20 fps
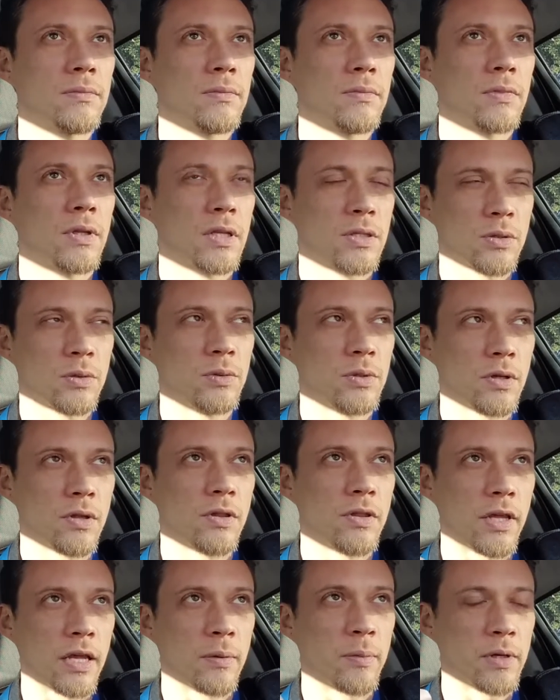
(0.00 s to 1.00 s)
That's a whole nother
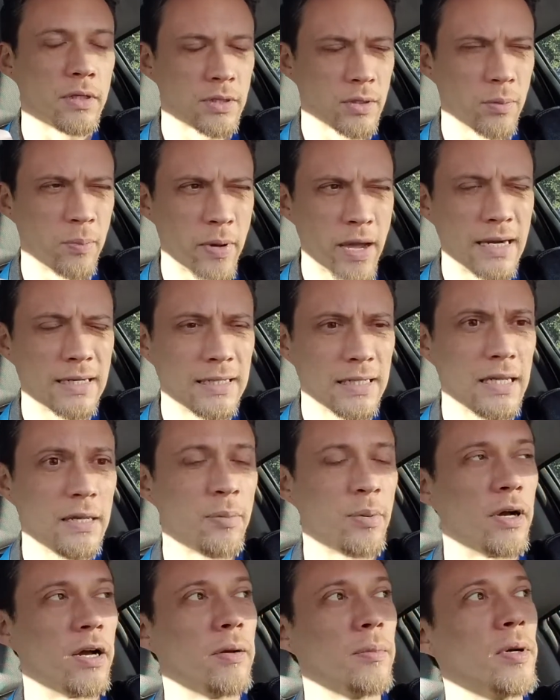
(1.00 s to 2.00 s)
thing. But so back to
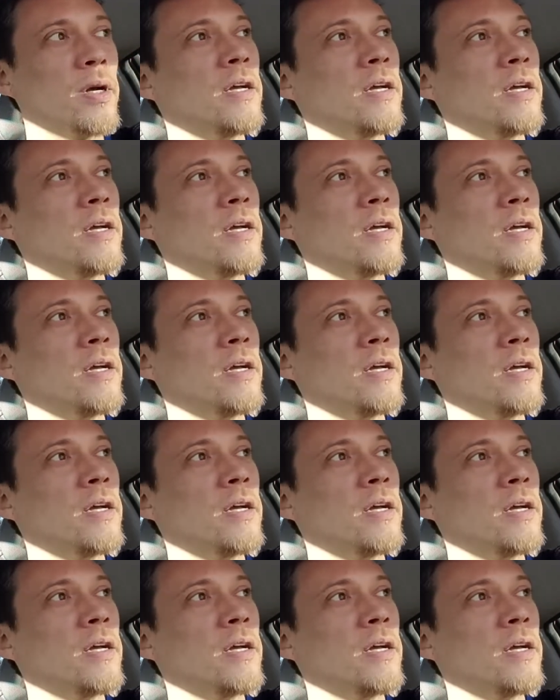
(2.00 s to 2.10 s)
EPUB.